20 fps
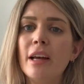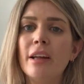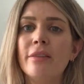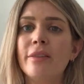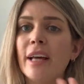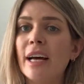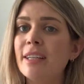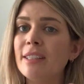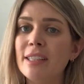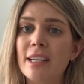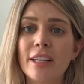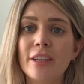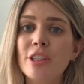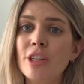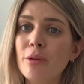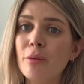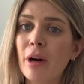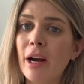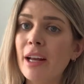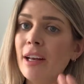That's
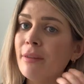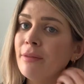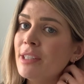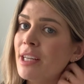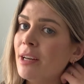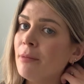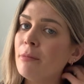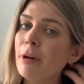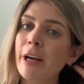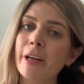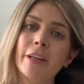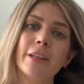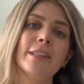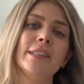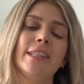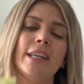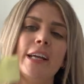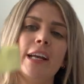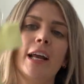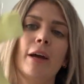literally what I lived in
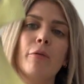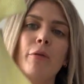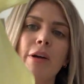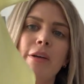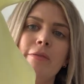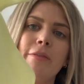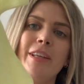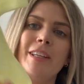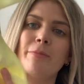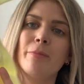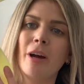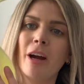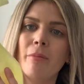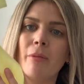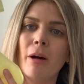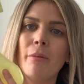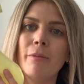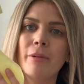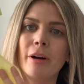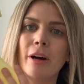pregnancy, like one of these
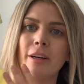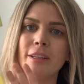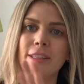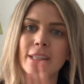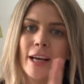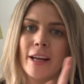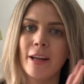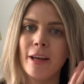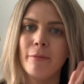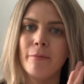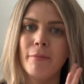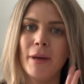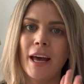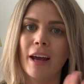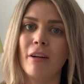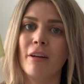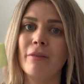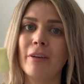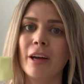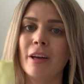Primark bras and a
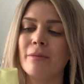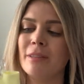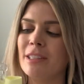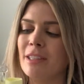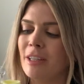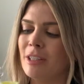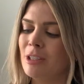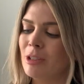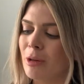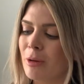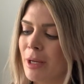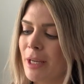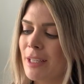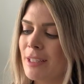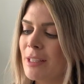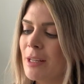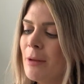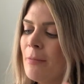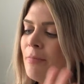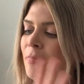pair of oversized
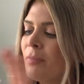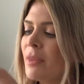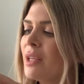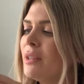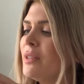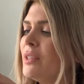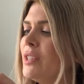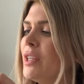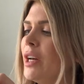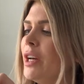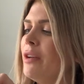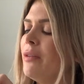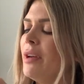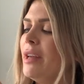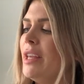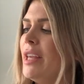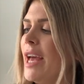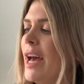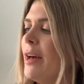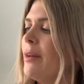joggers. So
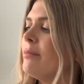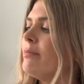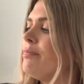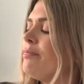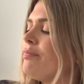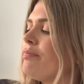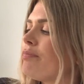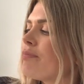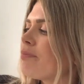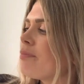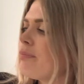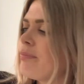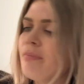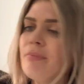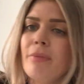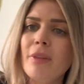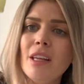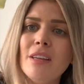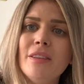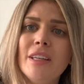yeah,
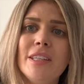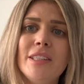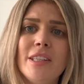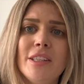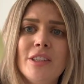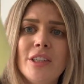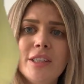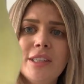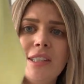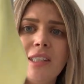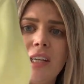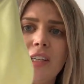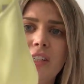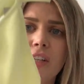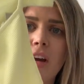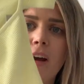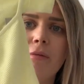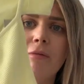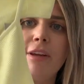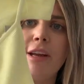this is just such a
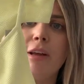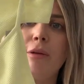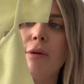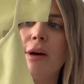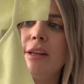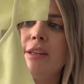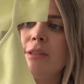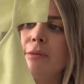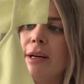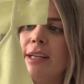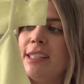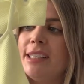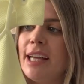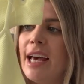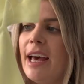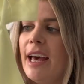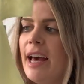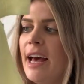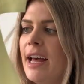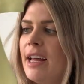comfy little underwear
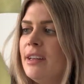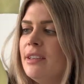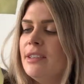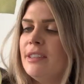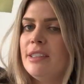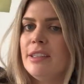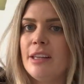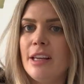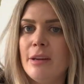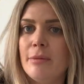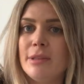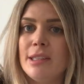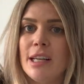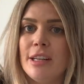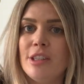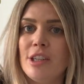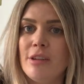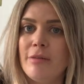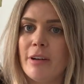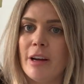set, and it was
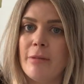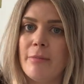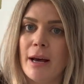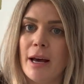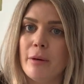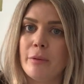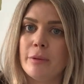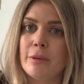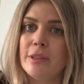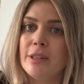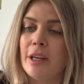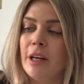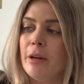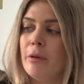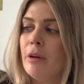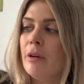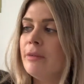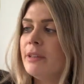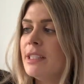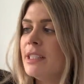literally £5.
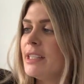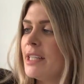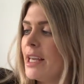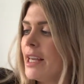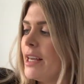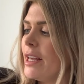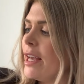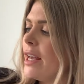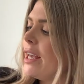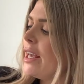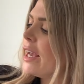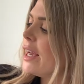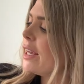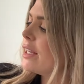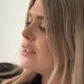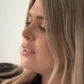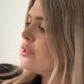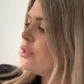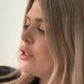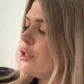So obviously it
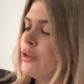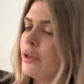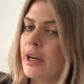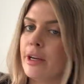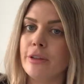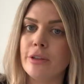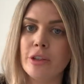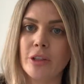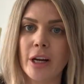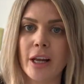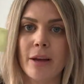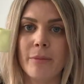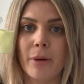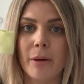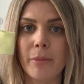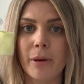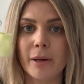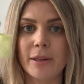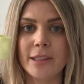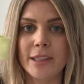had to go straight in my
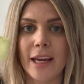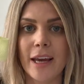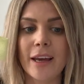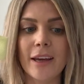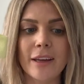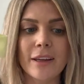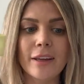basket.